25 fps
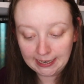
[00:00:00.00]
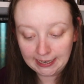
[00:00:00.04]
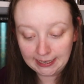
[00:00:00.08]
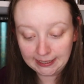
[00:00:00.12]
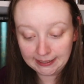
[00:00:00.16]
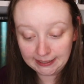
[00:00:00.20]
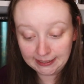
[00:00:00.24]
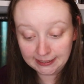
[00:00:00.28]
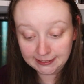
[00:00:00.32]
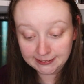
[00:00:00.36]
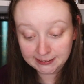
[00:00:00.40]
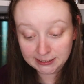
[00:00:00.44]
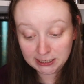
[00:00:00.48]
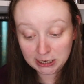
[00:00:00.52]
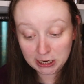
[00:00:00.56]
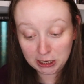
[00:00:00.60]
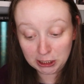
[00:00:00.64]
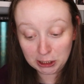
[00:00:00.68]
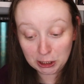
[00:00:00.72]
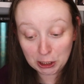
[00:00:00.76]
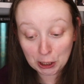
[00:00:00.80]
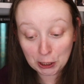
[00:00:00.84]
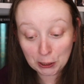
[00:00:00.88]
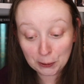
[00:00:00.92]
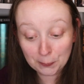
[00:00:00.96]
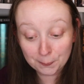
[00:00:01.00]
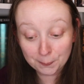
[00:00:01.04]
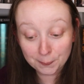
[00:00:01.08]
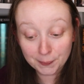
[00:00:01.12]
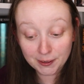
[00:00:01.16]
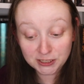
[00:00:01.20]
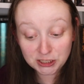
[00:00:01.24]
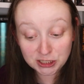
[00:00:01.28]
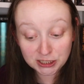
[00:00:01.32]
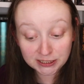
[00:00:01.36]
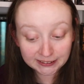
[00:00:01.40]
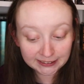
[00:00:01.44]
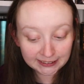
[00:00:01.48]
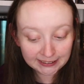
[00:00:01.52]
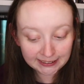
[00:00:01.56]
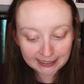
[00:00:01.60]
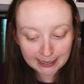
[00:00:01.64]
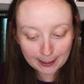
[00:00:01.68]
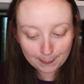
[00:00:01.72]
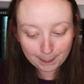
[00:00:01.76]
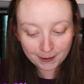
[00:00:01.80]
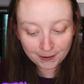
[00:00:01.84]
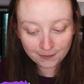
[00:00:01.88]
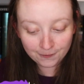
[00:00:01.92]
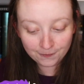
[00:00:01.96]
And it's a
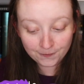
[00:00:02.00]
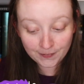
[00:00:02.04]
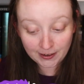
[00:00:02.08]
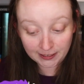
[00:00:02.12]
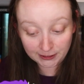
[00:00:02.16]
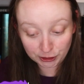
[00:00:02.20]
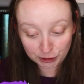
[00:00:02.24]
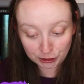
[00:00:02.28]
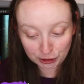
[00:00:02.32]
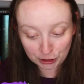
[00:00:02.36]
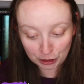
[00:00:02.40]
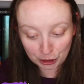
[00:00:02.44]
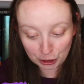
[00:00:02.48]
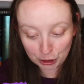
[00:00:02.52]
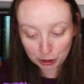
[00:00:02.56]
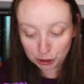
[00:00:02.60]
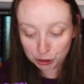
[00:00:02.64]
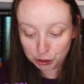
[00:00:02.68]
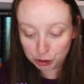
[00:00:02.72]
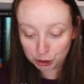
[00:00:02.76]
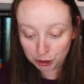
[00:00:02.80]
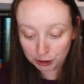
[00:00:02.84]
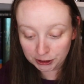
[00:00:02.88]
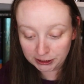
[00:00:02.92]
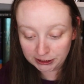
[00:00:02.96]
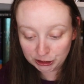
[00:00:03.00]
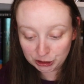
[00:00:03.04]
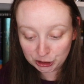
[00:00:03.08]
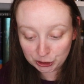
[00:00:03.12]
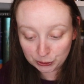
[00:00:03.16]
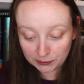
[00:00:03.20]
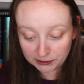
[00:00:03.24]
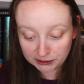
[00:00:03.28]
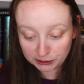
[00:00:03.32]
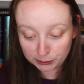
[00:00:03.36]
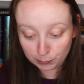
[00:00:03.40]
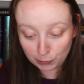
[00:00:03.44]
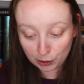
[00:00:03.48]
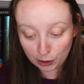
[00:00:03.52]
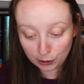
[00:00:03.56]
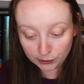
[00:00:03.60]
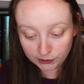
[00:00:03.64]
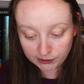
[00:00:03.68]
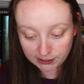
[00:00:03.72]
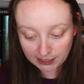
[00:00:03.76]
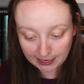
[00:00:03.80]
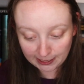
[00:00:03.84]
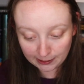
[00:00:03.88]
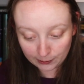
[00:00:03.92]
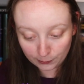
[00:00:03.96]
curmudgeonly professor journeys to a
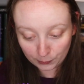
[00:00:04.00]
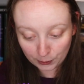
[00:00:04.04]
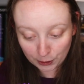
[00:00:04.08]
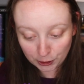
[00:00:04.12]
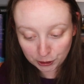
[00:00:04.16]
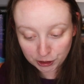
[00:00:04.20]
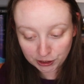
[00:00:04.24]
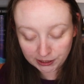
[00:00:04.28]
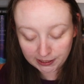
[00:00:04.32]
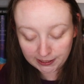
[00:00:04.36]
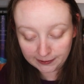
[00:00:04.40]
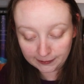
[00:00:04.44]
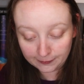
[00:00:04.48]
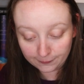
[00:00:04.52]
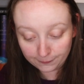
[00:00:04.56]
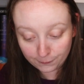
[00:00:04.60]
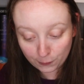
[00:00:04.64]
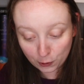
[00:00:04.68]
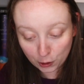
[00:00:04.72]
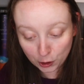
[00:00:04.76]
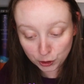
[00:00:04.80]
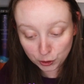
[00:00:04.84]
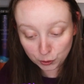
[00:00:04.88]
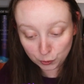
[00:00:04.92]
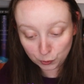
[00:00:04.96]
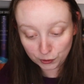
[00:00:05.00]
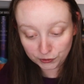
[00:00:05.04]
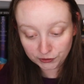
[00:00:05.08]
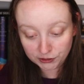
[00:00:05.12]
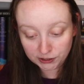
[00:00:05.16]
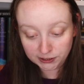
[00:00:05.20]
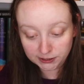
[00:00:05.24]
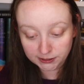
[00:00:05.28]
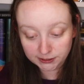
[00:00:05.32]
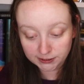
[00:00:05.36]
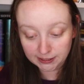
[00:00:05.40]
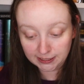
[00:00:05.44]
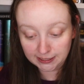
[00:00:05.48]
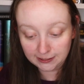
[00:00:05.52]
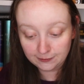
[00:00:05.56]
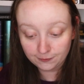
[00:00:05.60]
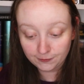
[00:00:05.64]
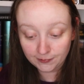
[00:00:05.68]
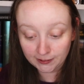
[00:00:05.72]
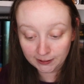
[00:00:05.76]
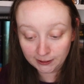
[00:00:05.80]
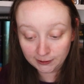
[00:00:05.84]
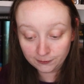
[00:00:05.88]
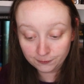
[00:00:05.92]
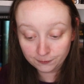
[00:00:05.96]
small town in the far north to study
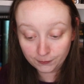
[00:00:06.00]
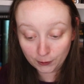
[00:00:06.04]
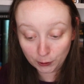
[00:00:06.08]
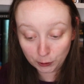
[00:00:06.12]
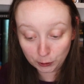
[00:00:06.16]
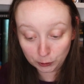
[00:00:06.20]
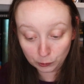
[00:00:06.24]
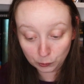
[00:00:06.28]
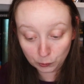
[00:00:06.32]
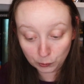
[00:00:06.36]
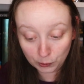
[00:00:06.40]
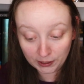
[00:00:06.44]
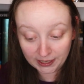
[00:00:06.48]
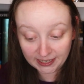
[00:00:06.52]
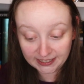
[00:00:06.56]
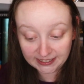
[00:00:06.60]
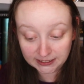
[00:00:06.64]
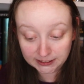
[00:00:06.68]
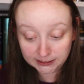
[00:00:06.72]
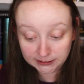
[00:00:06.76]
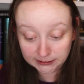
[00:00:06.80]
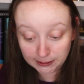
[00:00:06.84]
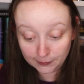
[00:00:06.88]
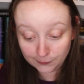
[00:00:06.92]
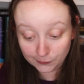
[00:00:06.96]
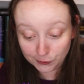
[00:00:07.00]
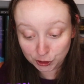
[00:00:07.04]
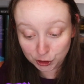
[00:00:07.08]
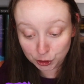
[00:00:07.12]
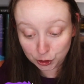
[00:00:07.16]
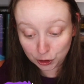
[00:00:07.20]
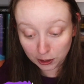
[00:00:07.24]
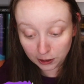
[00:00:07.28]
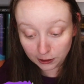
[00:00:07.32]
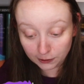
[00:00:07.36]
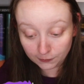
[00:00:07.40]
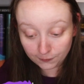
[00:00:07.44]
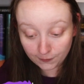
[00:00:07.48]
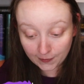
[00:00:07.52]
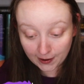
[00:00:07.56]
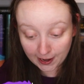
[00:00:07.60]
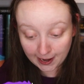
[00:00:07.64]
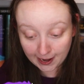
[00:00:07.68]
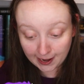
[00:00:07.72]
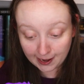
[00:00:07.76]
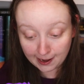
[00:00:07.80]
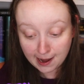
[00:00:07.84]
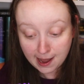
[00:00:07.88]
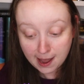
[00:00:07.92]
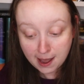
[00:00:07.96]
fairy folklore and discovers dark
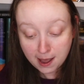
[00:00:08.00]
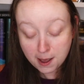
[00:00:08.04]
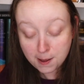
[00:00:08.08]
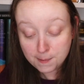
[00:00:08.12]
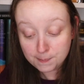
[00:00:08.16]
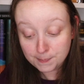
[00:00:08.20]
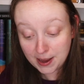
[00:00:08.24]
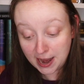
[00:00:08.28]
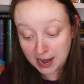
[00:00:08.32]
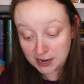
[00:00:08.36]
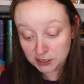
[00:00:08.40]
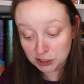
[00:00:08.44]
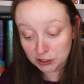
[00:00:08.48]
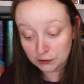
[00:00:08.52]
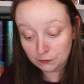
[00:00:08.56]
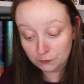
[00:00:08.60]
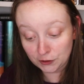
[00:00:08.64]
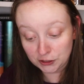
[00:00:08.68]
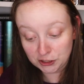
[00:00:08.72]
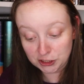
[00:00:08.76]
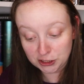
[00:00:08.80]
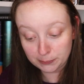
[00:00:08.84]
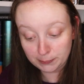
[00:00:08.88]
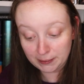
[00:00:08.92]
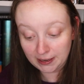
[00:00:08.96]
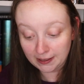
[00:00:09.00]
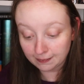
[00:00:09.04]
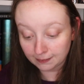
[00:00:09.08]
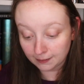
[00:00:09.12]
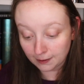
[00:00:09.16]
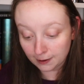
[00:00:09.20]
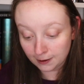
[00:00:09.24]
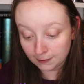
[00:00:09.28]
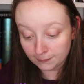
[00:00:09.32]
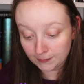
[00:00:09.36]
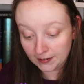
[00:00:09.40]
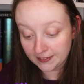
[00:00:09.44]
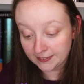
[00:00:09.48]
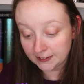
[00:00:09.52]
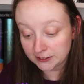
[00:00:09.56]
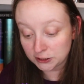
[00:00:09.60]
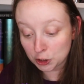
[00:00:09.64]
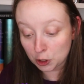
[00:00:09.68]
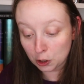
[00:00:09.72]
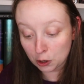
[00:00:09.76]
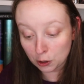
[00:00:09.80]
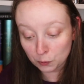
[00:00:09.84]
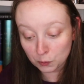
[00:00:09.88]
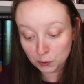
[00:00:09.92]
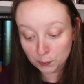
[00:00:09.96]
fae, magic, friendship, and love in
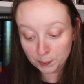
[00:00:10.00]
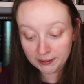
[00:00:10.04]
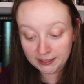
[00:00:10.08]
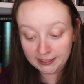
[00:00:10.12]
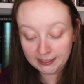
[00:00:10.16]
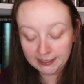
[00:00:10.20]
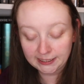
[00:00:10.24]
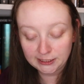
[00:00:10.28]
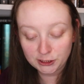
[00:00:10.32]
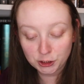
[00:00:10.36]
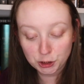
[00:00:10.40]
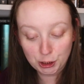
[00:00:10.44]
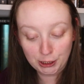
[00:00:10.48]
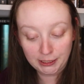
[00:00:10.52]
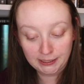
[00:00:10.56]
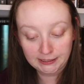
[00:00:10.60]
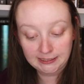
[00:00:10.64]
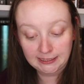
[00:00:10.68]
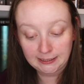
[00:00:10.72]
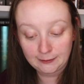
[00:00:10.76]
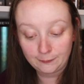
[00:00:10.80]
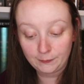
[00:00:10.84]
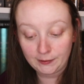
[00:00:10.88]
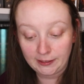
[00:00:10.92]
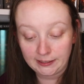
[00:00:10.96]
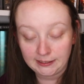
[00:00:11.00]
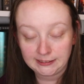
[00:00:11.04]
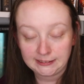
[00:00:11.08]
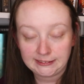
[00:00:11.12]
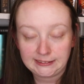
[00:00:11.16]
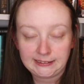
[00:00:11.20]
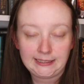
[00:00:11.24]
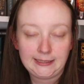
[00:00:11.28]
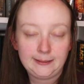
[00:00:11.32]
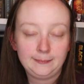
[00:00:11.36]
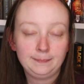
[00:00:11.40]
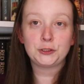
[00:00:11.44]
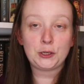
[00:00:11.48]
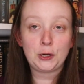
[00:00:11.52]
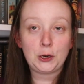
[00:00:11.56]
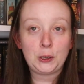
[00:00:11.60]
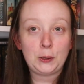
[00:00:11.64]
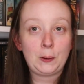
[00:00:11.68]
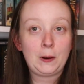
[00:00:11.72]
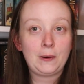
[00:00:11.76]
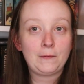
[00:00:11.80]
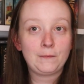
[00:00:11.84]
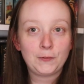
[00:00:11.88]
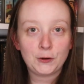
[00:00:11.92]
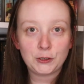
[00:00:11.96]
this heartwarming and enchanting fantasy.
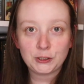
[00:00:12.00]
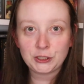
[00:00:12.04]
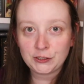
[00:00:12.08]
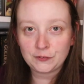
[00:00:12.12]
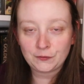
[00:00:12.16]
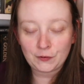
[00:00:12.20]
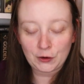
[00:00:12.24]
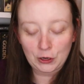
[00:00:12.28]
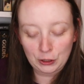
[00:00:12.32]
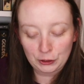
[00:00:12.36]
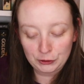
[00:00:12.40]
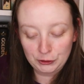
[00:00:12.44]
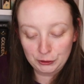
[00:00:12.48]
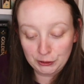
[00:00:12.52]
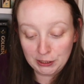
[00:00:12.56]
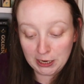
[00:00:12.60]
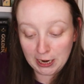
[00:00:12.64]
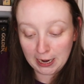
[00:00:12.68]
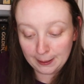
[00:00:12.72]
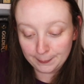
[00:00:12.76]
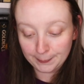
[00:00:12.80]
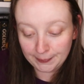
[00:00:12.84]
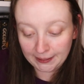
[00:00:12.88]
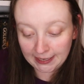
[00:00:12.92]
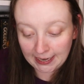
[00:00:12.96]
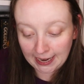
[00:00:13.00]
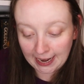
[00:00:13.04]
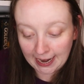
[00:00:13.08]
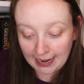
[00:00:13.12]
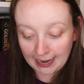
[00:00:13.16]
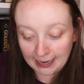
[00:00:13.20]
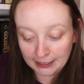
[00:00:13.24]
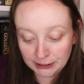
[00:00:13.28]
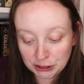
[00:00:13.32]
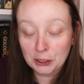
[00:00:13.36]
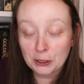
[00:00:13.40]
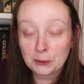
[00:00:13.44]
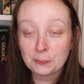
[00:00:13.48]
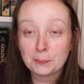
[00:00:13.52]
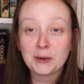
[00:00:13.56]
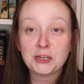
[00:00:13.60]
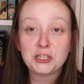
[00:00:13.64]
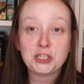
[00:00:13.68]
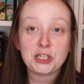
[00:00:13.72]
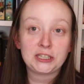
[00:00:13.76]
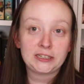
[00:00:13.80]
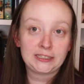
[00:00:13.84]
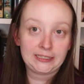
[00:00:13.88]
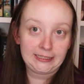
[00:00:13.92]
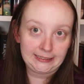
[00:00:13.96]
So first of all, you got me at
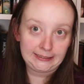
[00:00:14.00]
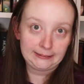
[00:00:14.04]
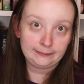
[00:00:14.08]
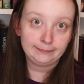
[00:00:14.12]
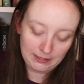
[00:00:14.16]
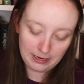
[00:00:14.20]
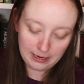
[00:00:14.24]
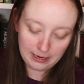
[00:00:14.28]
curmudgeonly.